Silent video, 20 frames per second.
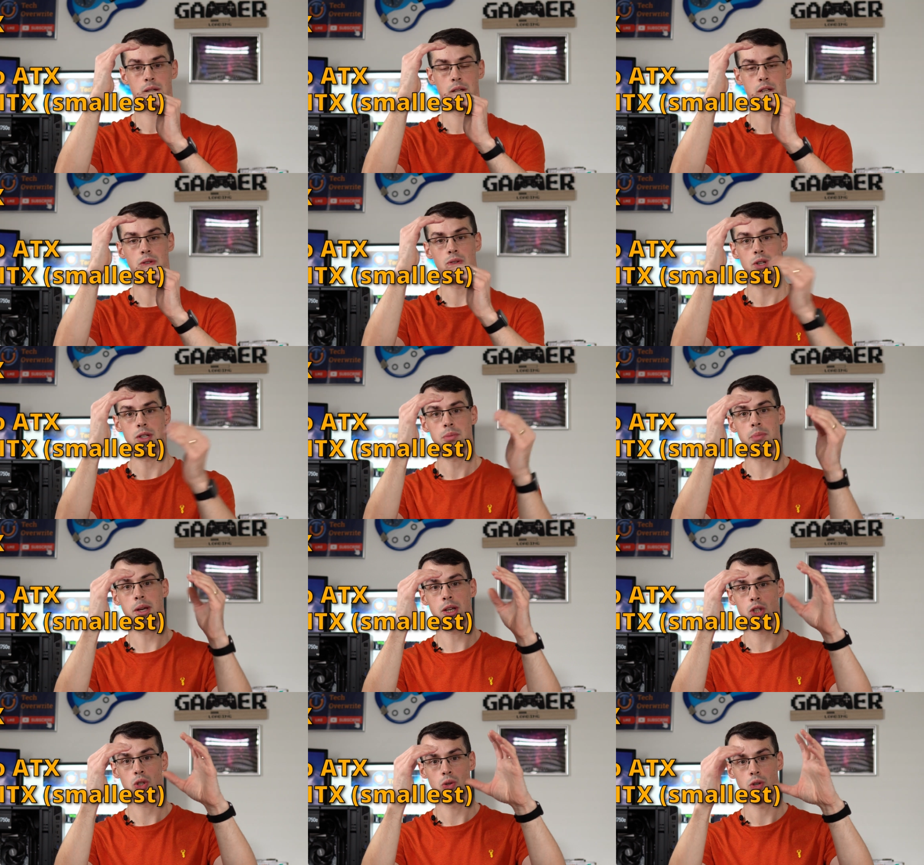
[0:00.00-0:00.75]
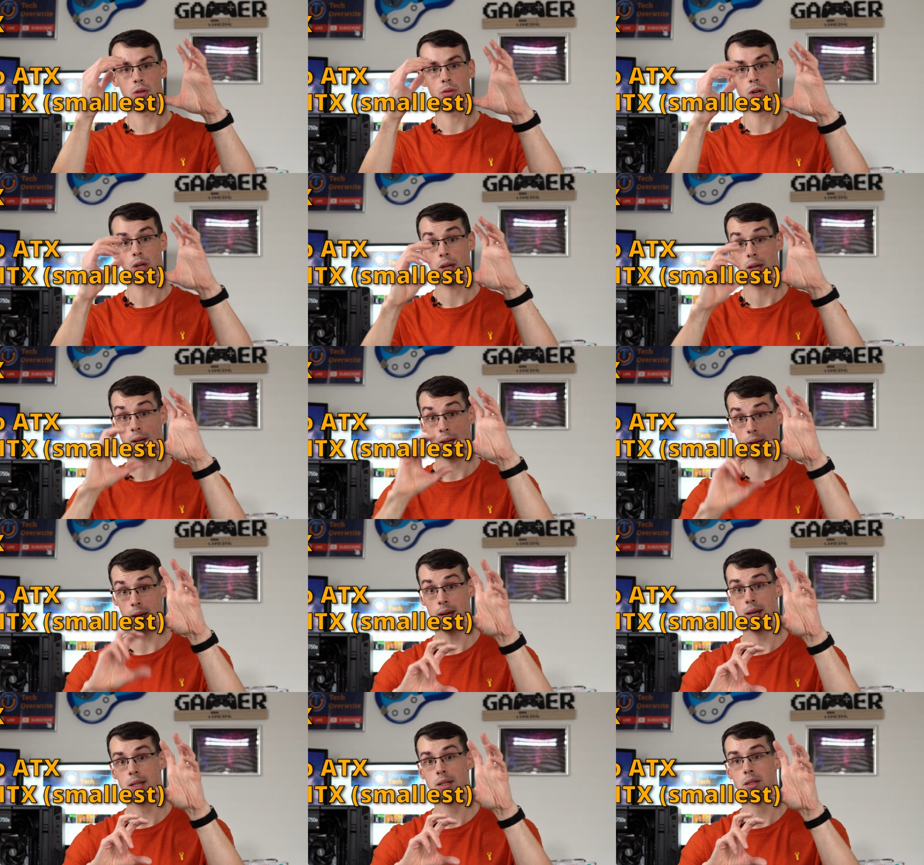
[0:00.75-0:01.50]
And you need to make sure you look at your
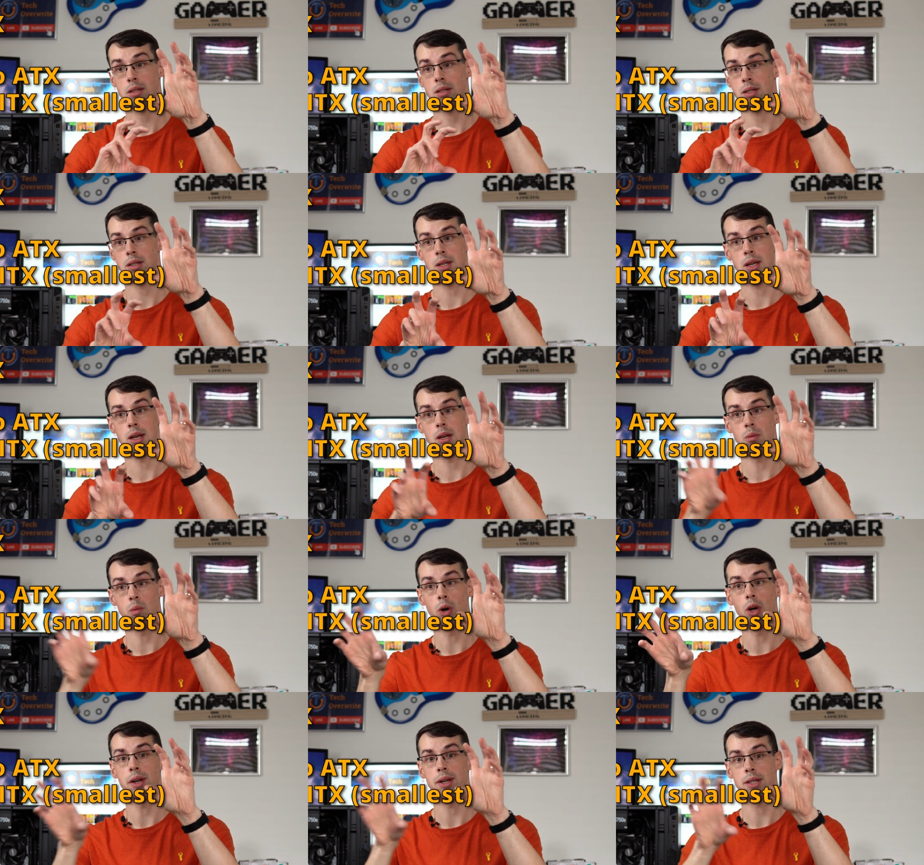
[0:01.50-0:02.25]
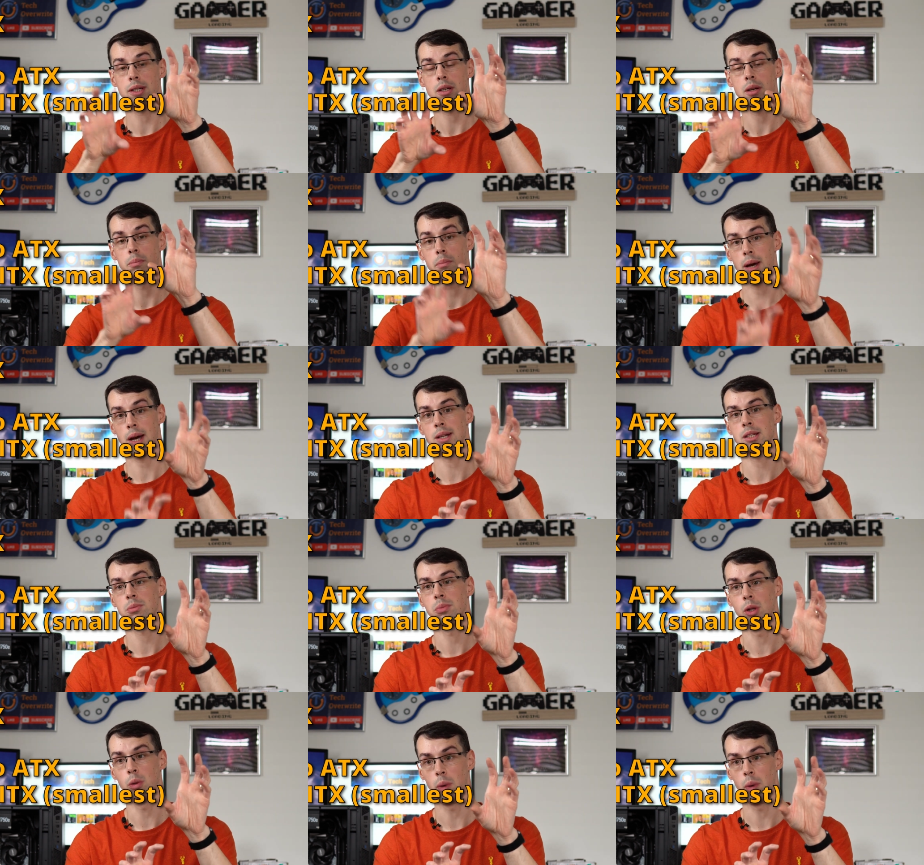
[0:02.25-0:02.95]
case to see what it's compatible